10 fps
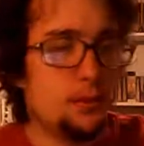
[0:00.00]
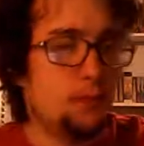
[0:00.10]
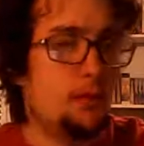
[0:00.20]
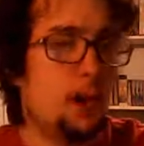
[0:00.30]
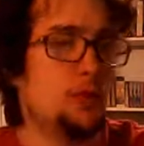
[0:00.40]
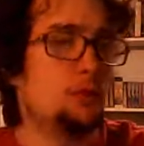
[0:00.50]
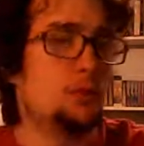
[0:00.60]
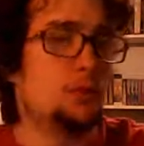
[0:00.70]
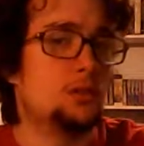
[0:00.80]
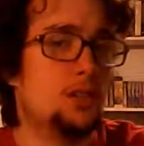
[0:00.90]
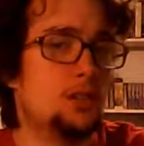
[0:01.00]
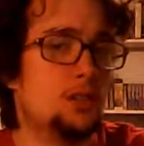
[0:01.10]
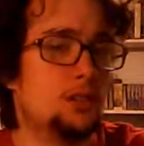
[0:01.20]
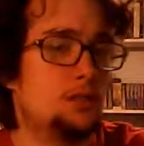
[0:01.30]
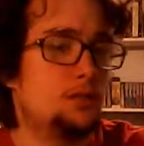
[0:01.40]
modules and
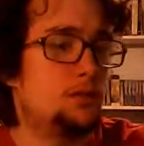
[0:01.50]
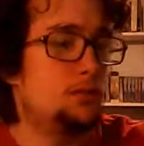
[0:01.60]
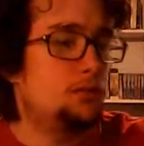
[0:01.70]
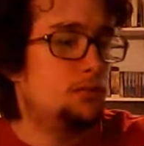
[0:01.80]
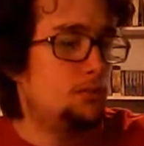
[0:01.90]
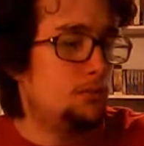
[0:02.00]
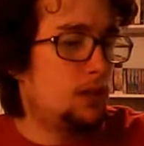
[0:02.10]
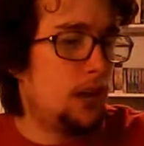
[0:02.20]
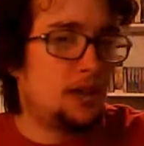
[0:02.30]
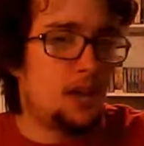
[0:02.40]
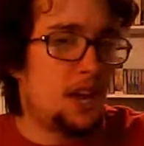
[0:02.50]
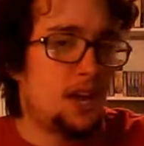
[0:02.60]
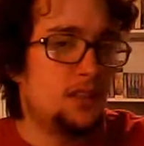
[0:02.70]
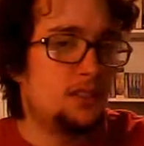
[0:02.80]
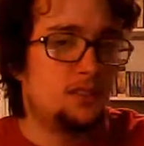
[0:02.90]
just kind of take
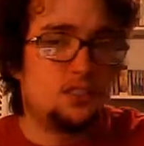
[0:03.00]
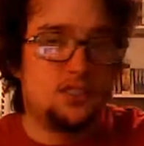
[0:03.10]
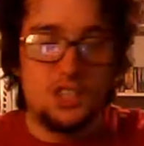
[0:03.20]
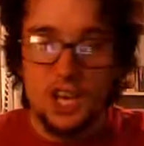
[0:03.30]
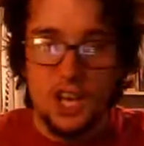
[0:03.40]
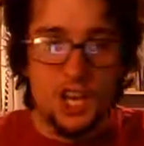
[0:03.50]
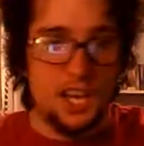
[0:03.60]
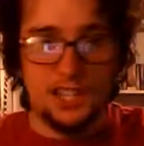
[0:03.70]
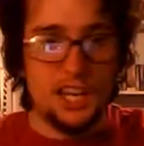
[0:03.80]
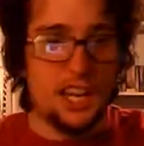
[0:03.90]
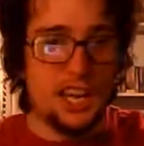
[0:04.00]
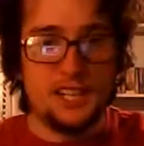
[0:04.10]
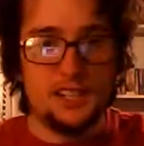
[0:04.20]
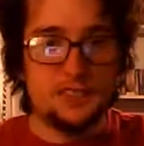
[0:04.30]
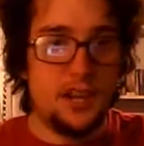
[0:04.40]
ideas. Just take
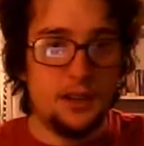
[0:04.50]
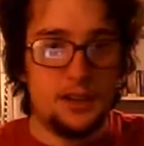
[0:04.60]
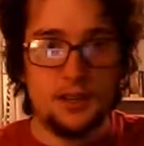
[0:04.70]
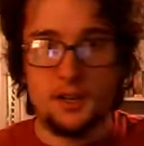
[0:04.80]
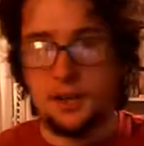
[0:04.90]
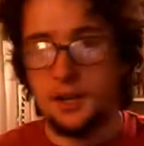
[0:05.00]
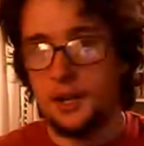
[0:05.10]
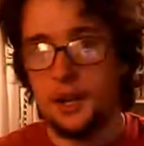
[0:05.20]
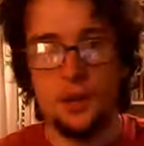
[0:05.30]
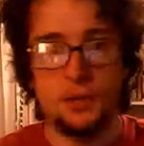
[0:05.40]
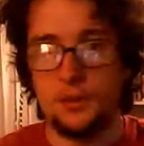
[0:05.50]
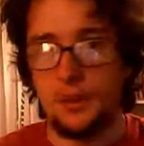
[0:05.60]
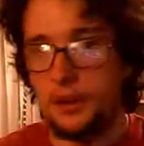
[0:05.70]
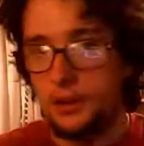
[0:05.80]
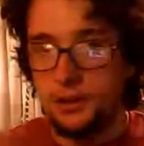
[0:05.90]
ideas out, you know, like, oh,
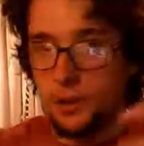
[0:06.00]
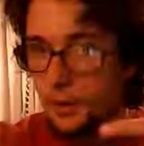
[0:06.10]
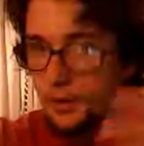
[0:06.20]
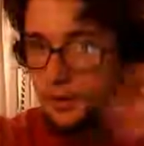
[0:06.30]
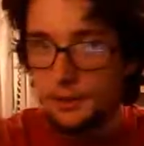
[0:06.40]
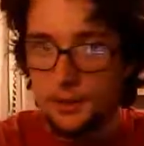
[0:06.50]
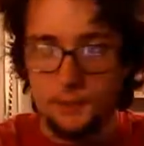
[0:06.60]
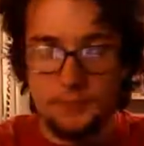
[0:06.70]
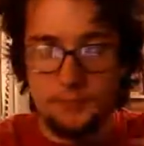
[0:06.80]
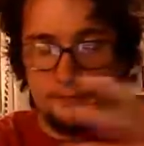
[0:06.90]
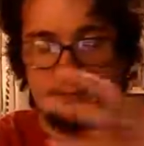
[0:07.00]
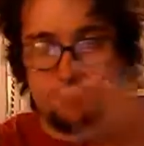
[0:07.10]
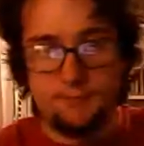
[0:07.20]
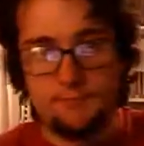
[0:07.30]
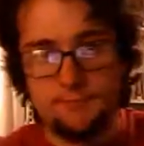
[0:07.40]
they're going through the
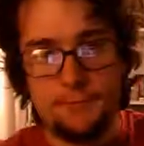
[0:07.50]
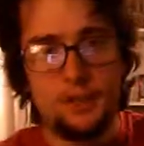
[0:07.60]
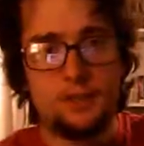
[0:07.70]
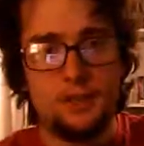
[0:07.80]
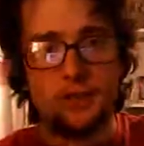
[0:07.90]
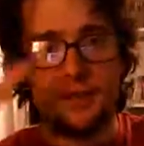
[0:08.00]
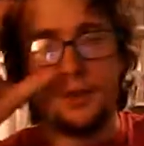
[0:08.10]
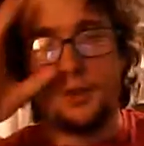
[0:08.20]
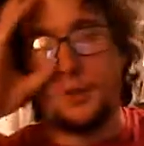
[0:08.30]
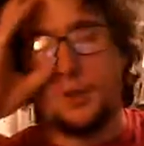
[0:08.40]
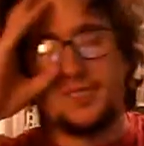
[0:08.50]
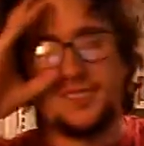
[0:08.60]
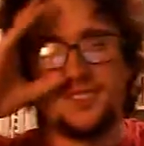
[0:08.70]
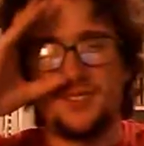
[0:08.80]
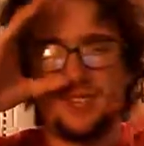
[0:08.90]
PCs are going through this
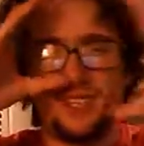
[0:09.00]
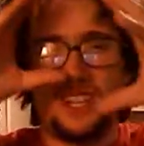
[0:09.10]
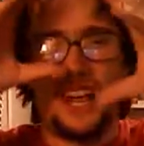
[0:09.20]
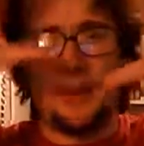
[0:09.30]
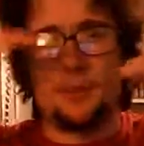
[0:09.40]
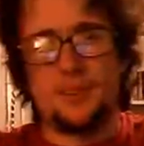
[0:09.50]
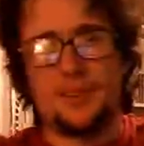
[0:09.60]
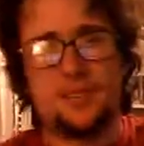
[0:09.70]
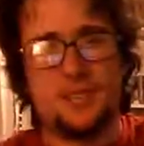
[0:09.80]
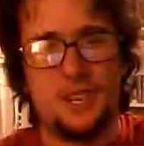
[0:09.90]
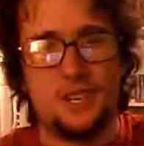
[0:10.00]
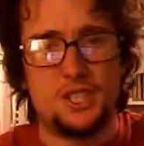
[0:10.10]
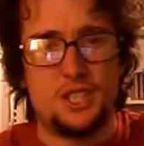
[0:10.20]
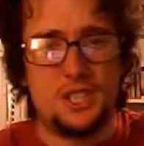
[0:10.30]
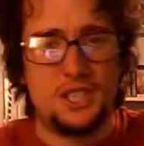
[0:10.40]
labyrinth of a
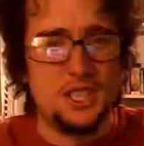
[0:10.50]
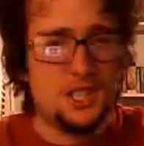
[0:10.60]
dungeon.